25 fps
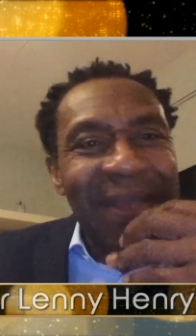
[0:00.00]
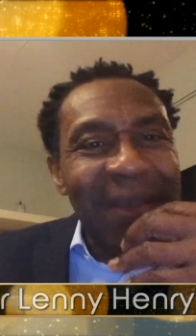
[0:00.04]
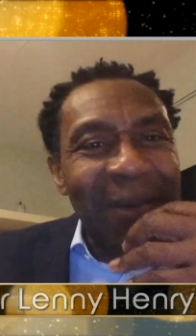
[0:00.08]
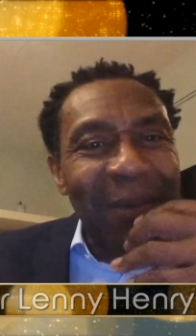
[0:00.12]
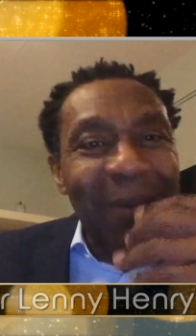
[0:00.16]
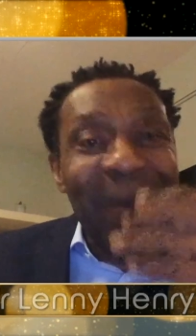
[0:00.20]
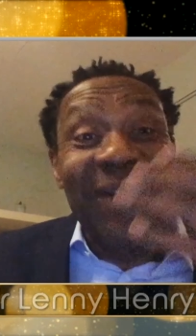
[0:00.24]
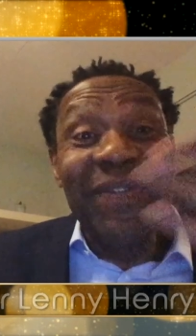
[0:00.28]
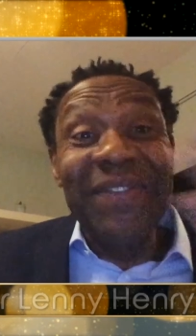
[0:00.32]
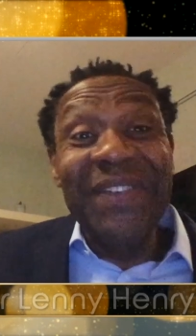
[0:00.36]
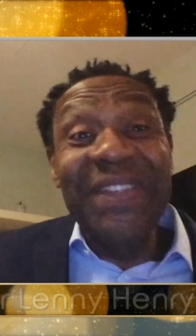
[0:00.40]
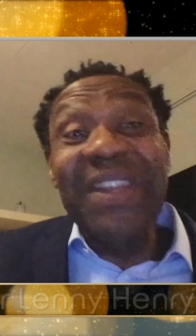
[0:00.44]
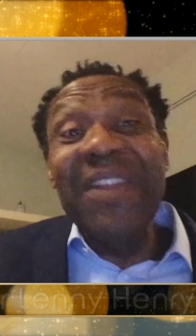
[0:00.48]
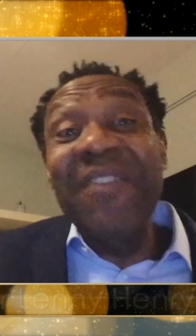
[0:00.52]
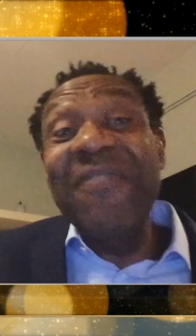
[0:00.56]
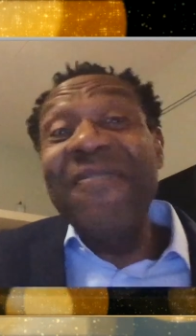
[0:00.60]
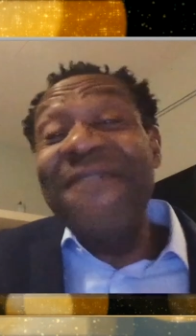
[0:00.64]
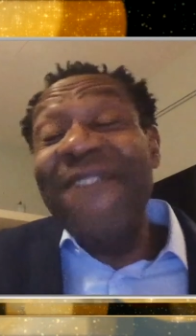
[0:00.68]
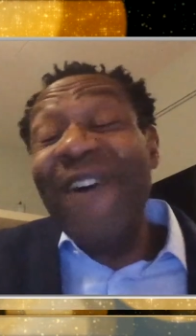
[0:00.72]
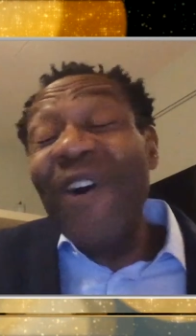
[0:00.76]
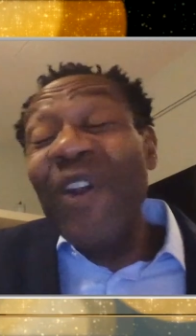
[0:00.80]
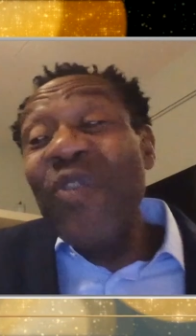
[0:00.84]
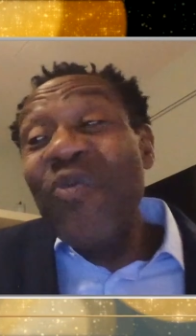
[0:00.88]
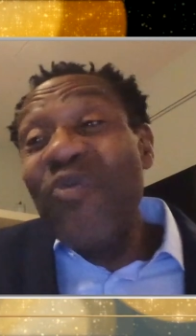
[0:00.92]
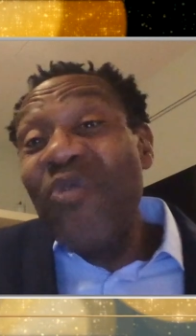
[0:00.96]
We even did a
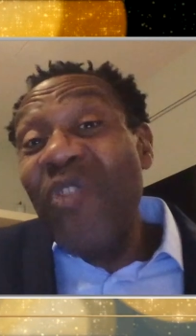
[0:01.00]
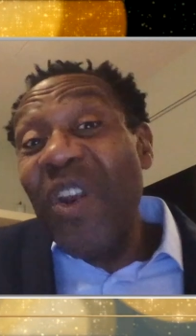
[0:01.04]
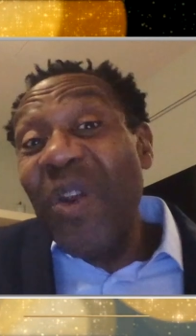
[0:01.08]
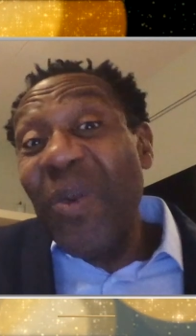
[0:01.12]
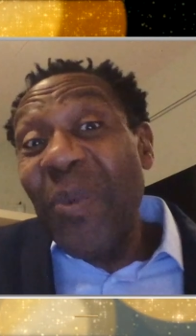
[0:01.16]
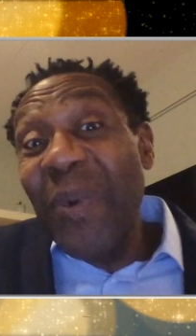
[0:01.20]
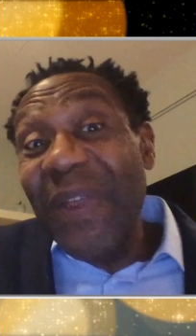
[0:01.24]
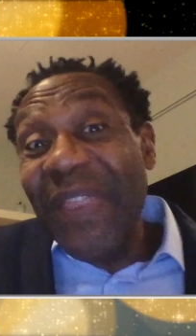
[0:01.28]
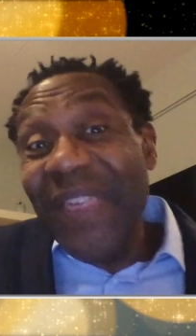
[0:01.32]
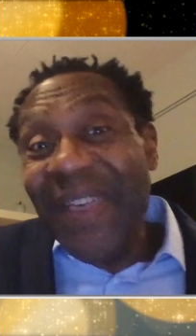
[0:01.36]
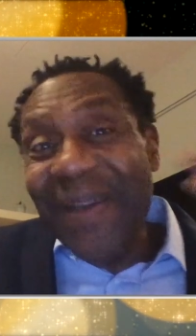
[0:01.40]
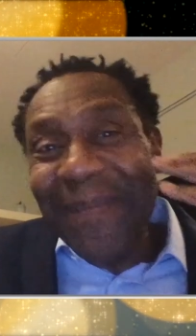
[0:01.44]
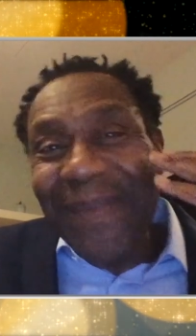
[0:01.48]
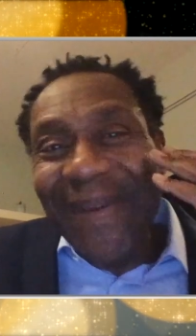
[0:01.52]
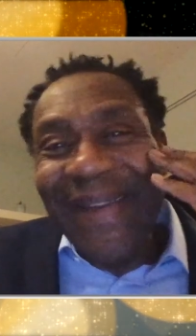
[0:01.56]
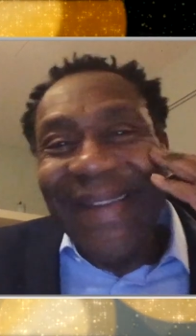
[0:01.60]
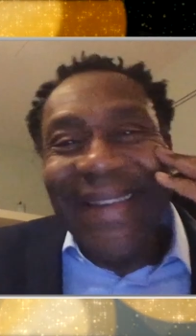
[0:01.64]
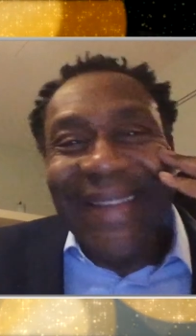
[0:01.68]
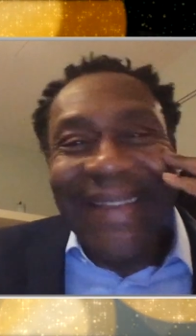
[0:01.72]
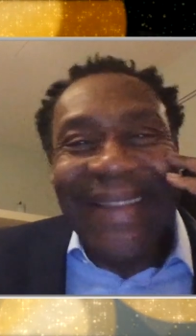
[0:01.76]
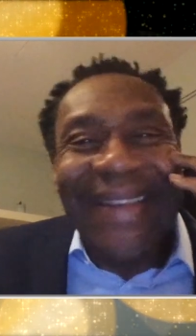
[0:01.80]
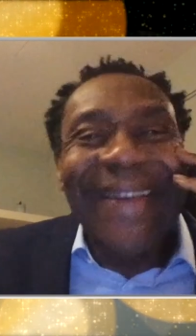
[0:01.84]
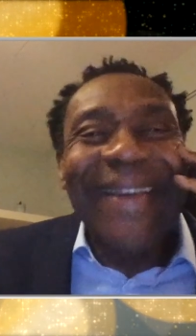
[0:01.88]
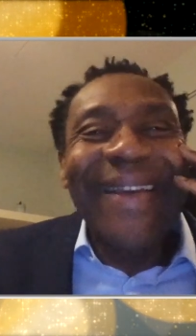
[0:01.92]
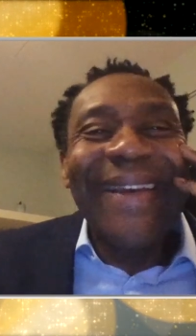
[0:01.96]
fun run with
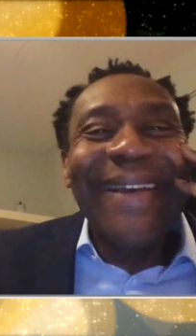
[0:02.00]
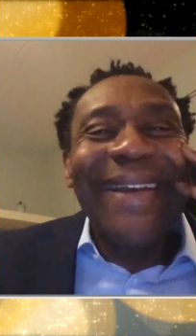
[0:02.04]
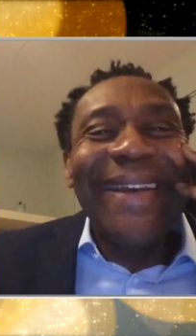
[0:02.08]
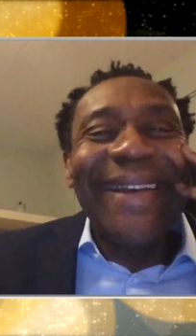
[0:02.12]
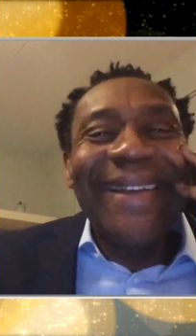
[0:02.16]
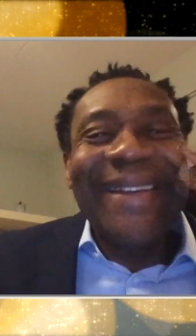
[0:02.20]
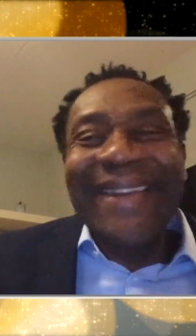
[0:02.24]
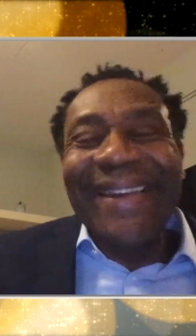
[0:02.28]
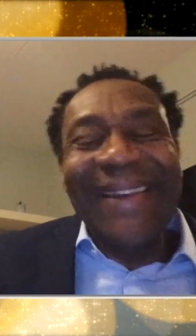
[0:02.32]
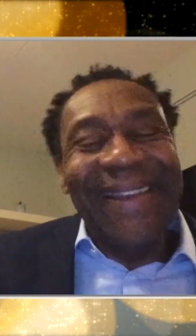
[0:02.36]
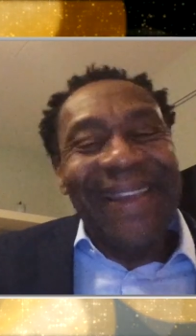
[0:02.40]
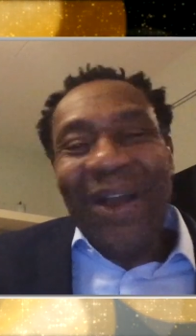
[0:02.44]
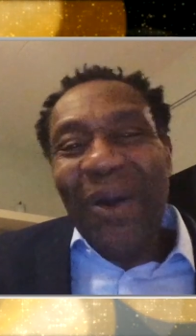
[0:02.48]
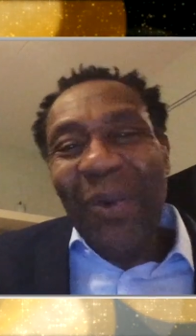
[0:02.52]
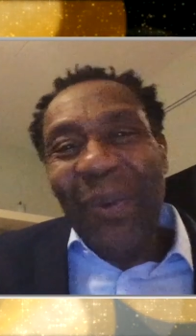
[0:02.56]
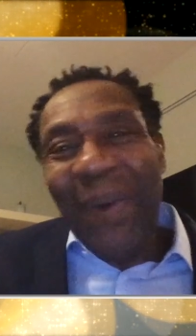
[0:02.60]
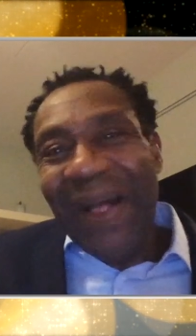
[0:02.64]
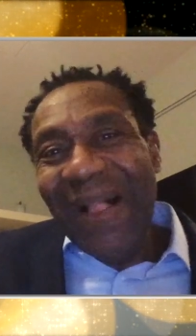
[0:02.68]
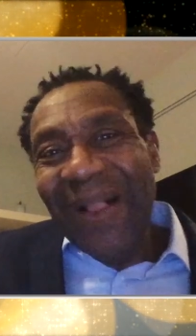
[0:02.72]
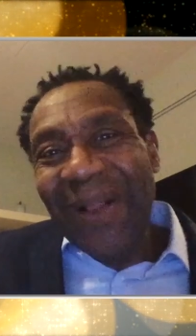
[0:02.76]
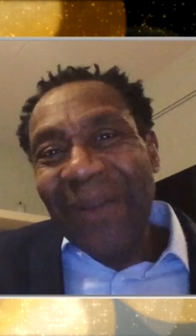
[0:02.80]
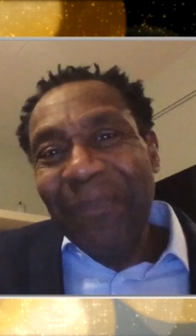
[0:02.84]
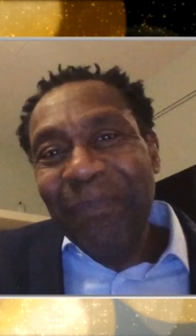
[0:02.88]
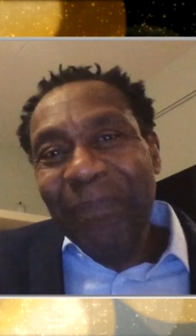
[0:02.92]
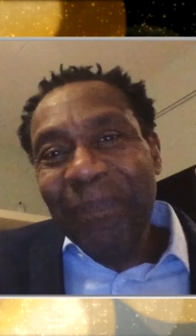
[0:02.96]
him. Didn't go
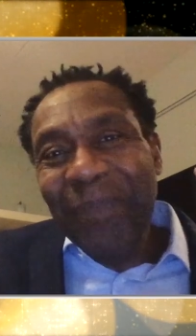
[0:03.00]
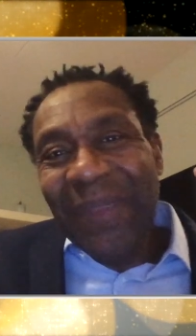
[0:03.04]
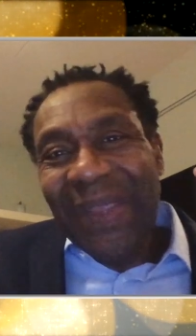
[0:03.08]
well.